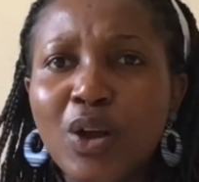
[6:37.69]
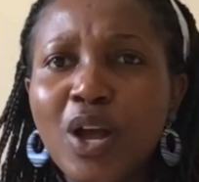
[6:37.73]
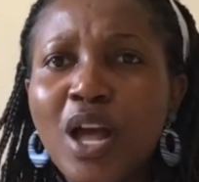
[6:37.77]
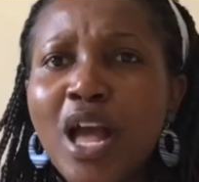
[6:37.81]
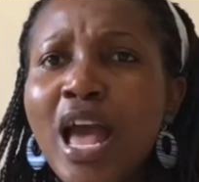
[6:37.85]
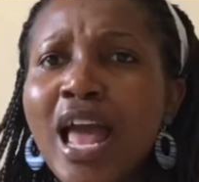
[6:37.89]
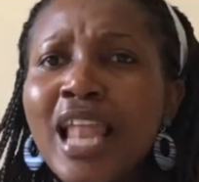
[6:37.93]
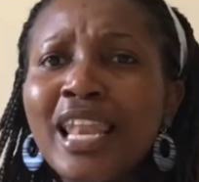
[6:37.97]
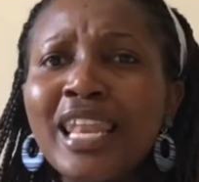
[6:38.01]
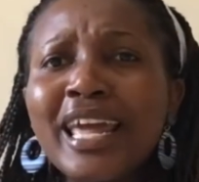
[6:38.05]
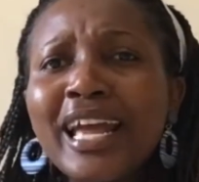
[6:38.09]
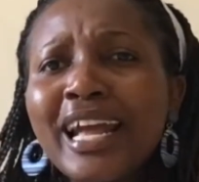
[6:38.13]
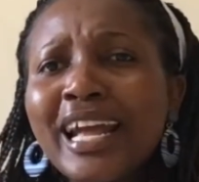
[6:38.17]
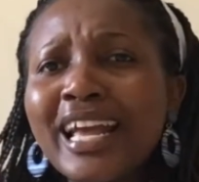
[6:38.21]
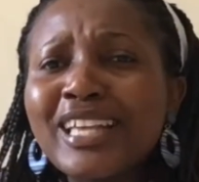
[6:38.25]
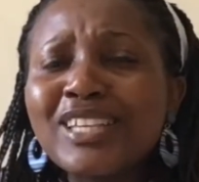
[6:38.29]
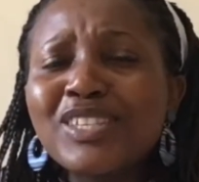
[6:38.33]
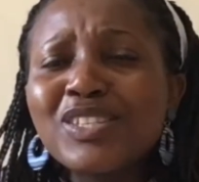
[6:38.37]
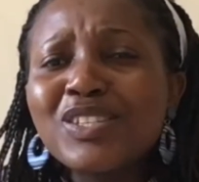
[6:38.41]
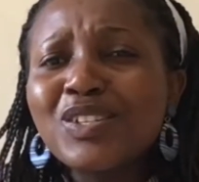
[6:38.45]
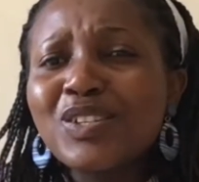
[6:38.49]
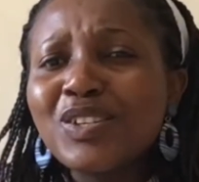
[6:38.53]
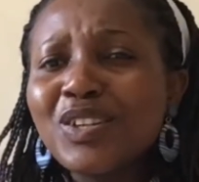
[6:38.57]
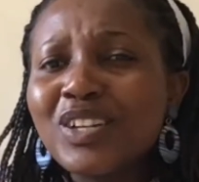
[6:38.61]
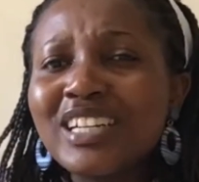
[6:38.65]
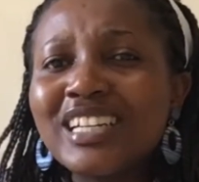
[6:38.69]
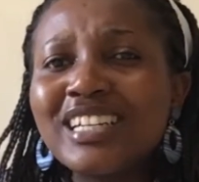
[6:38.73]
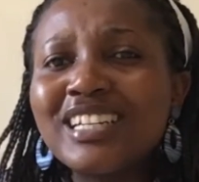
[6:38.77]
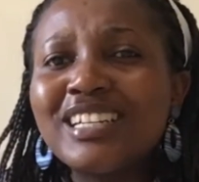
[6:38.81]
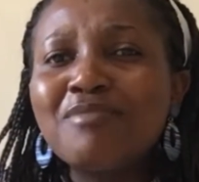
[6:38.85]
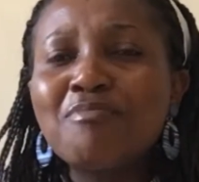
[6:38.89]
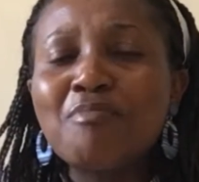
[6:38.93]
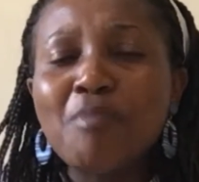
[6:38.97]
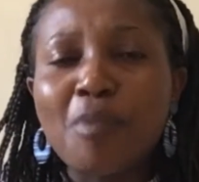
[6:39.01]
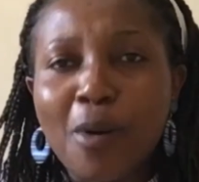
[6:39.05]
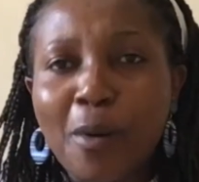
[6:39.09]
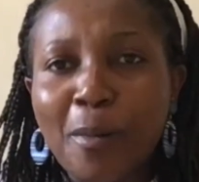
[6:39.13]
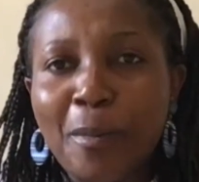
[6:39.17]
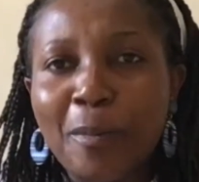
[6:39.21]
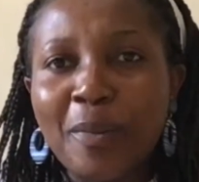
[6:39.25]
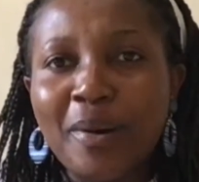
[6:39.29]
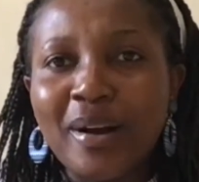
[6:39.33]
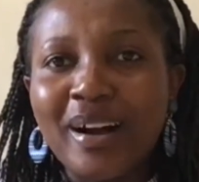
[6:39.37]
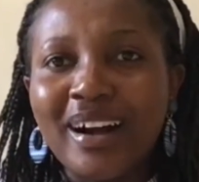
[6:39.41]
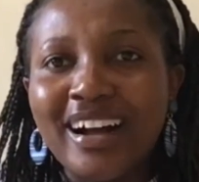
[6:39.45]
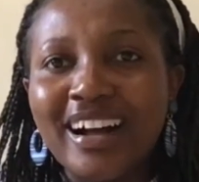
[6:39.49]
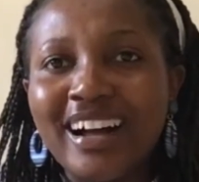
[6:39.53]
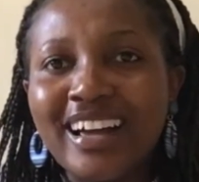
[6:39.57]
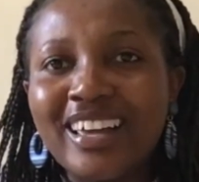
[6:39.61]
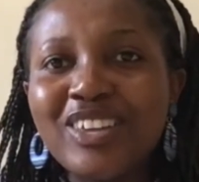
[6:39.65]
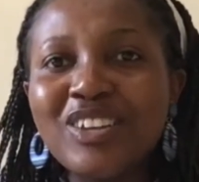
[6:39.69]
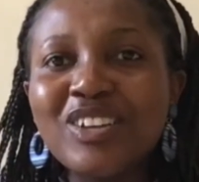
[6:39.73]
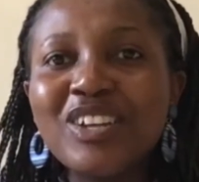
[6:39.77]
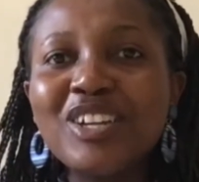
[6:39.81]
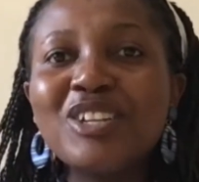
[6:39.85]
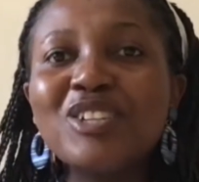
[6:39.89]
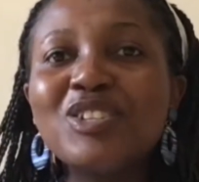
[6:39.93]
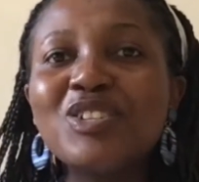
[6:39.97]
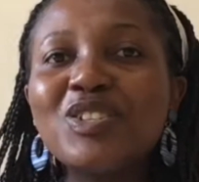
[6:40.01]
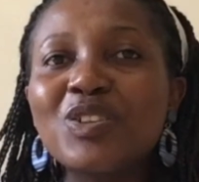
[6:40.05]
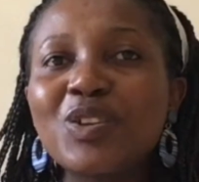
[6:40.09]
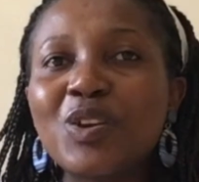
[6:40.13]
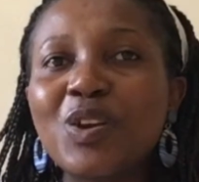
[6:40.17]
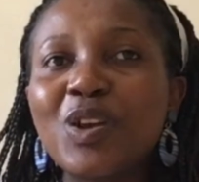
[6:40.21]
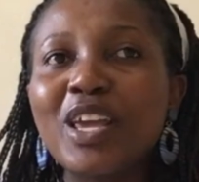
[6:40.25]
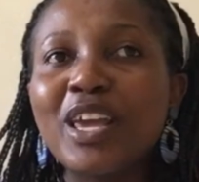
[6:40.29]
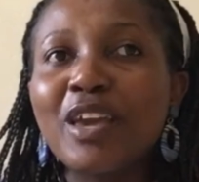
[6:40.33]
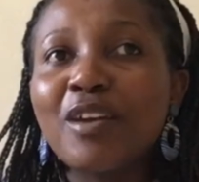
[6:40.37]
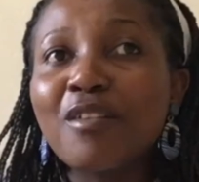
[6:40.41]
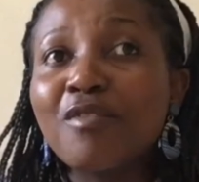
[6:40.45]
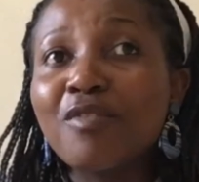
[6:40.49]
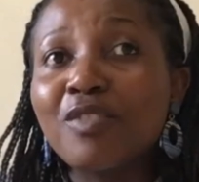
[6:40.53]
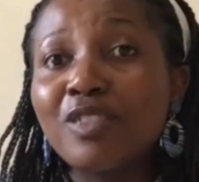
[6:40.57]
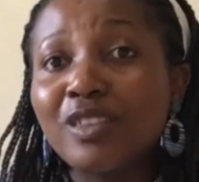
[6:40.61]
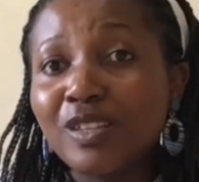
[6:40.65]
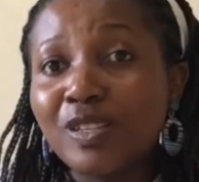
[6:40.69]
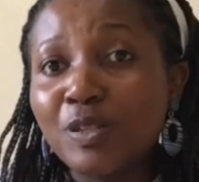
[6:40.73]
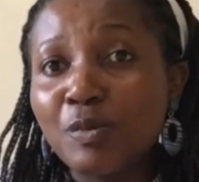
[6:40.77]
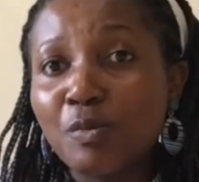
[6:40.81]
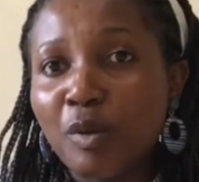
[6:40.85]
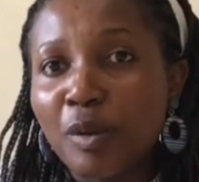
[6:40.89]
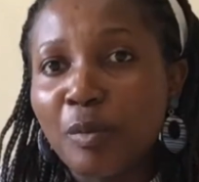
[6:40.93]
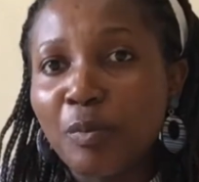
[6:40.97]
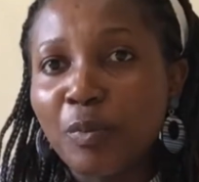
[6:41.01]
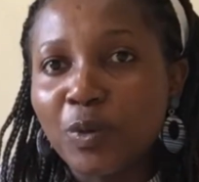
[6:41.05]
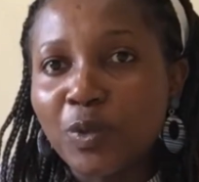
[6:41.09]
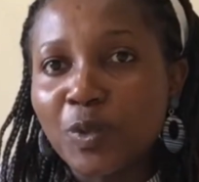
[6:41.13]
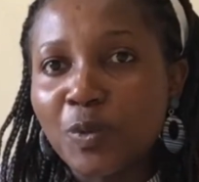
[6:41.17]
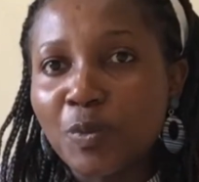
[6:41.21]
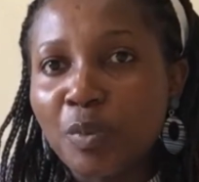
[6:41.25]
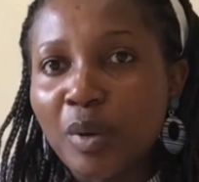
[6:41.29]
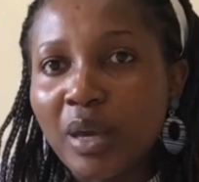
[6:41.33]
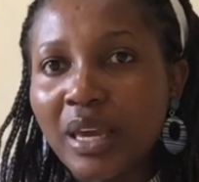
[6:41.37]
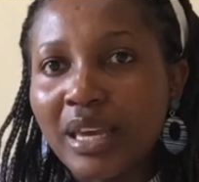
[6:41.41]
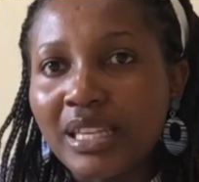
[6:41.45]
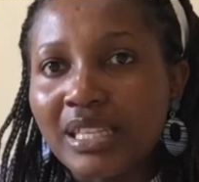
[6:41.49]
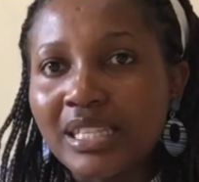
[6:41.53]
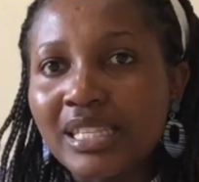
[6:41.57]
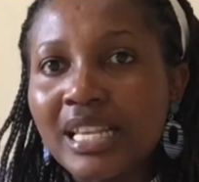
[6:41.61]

Like, it's not proper. You need to give these people space.